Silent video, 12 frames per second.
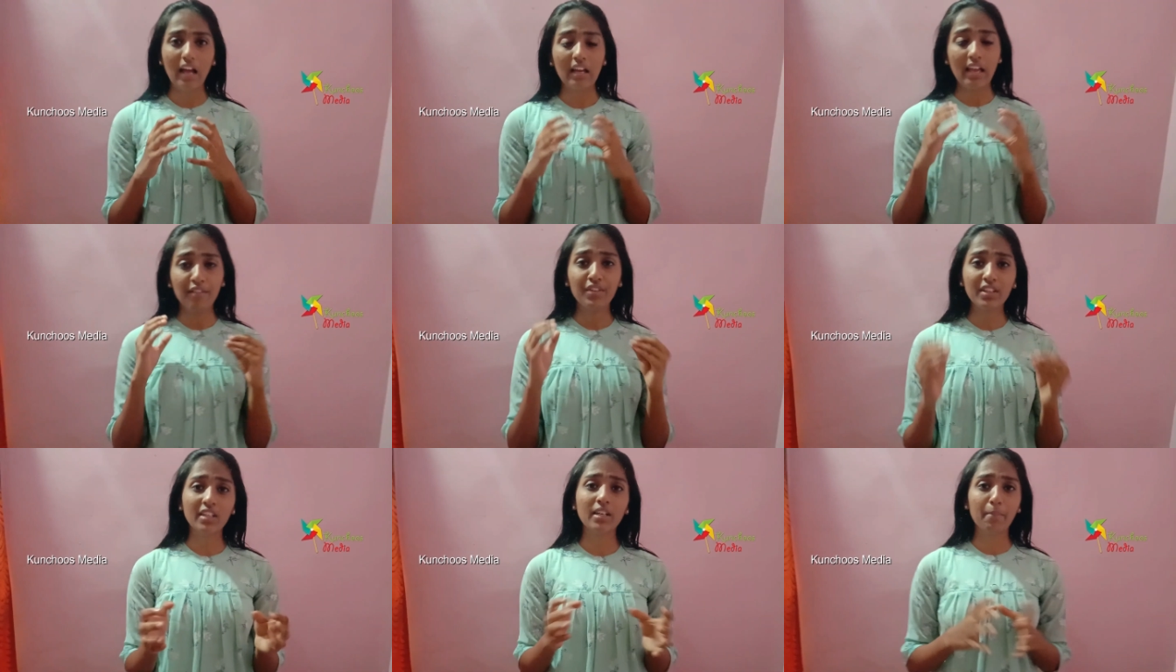
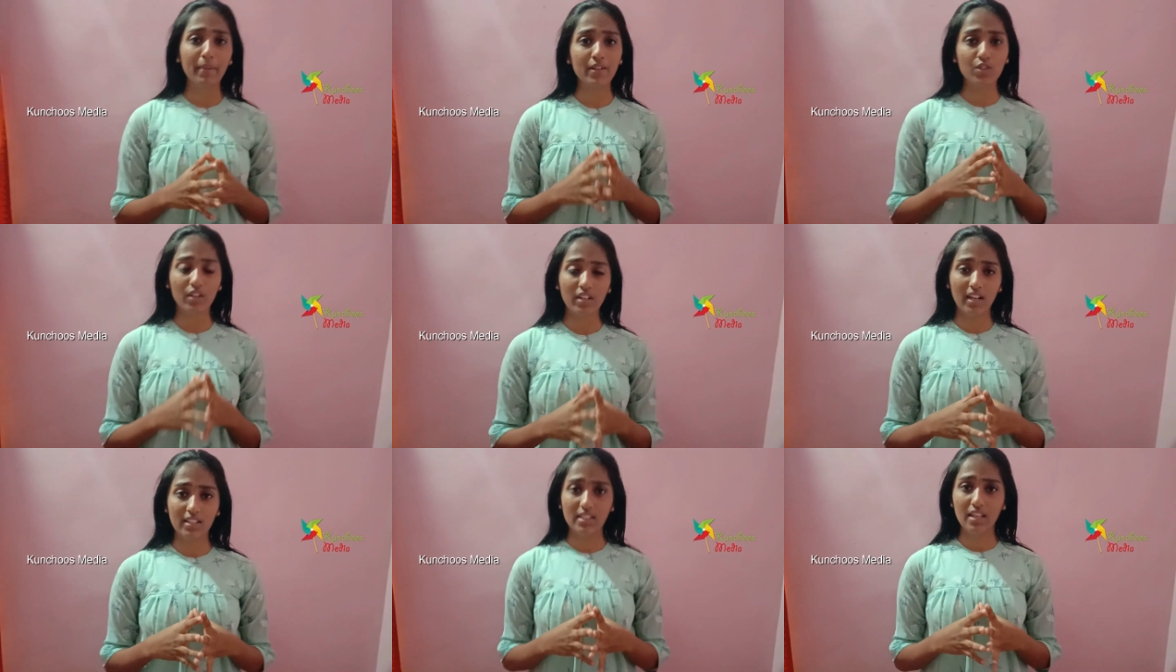everything depends
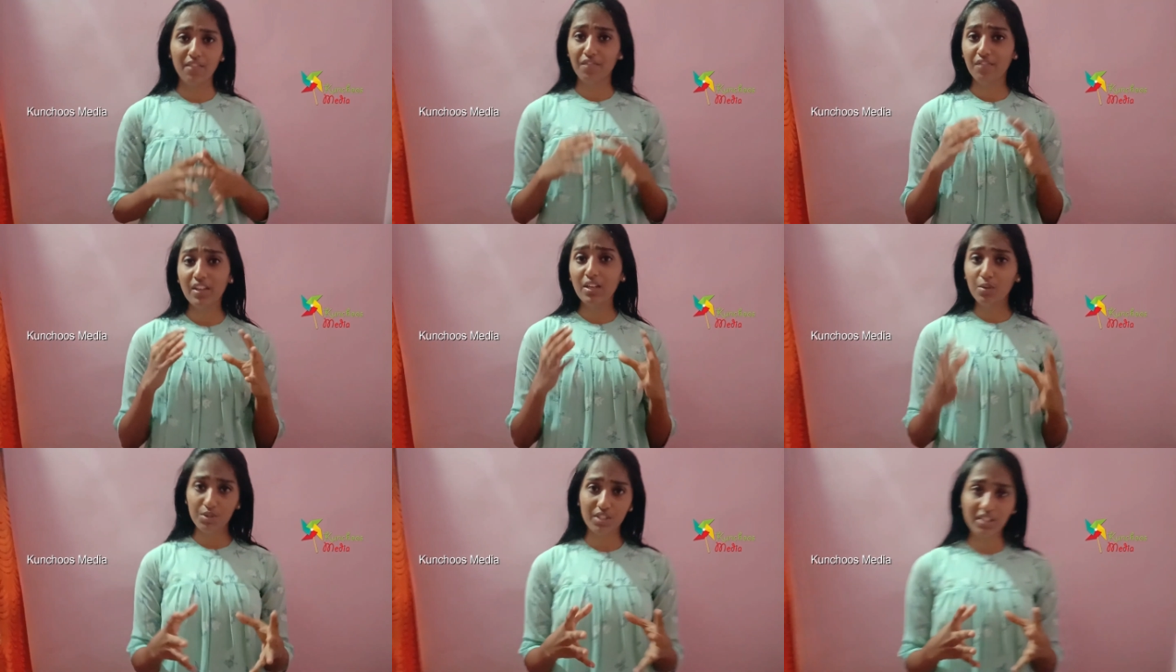on us. If we
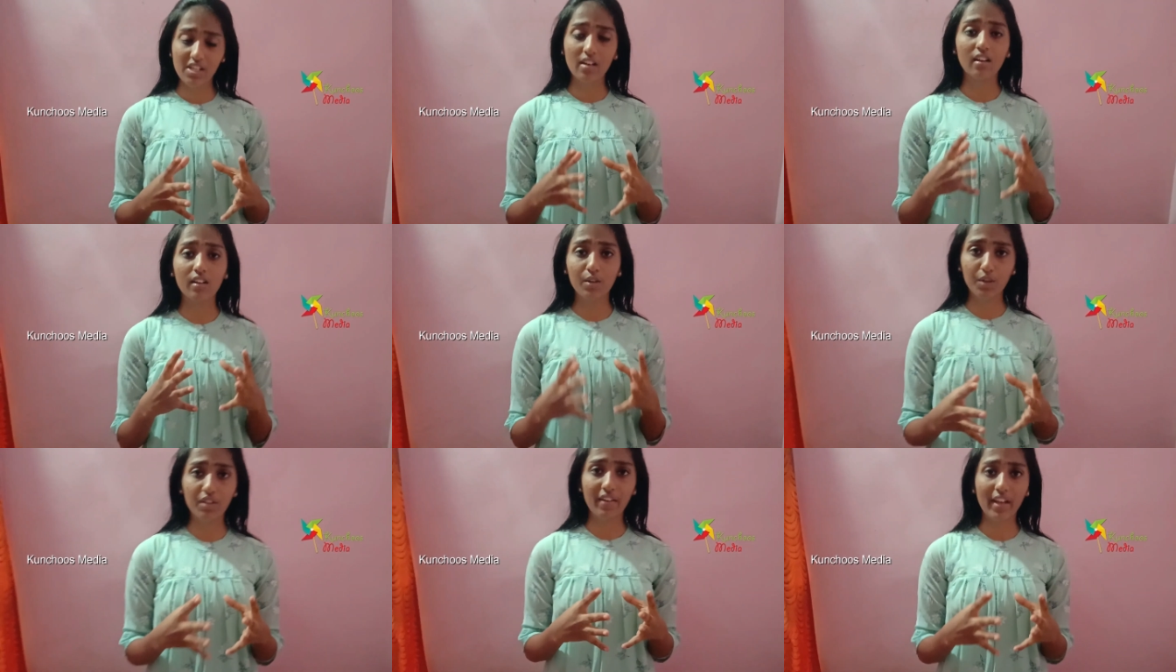use it in a
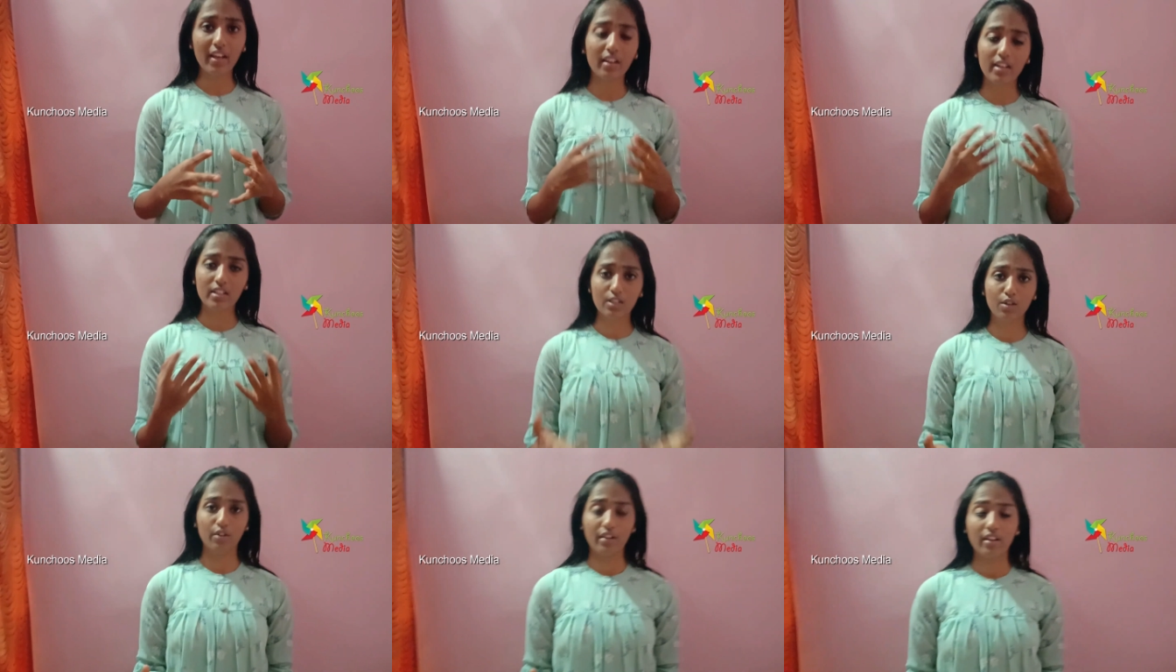good way, it's
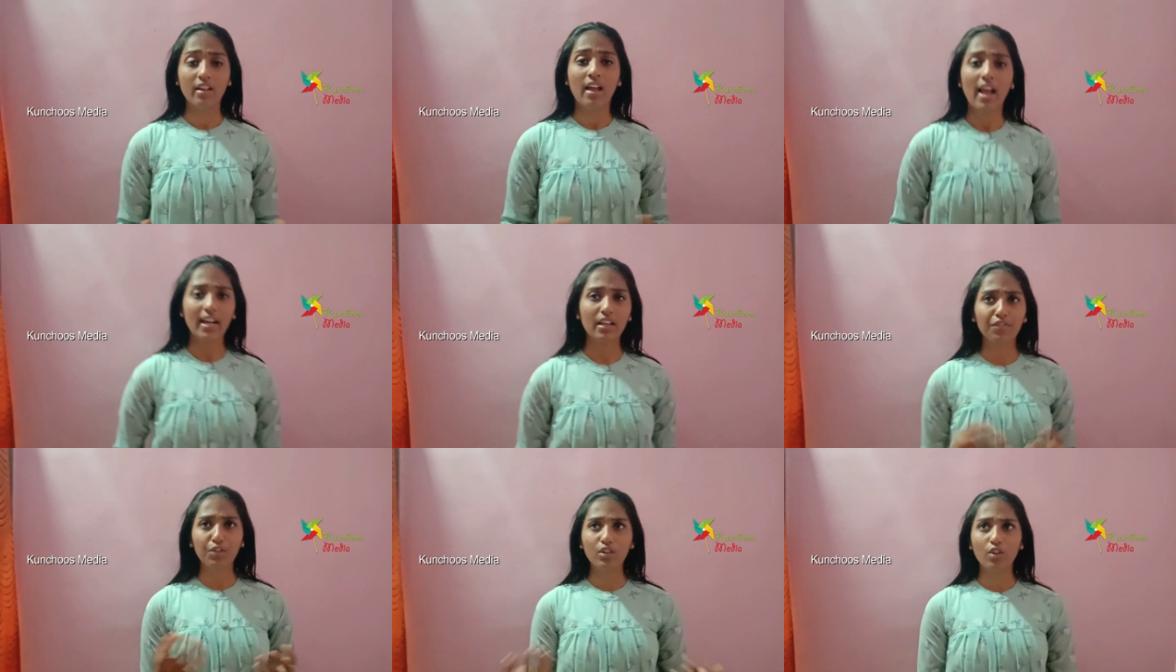good. And
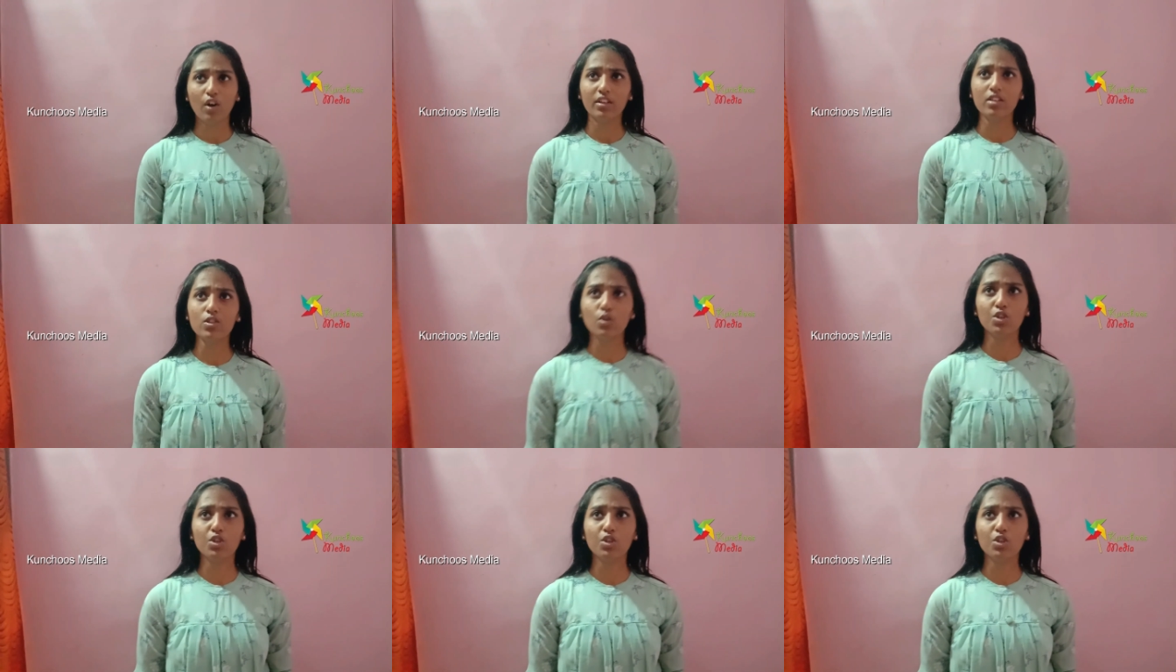if you're not a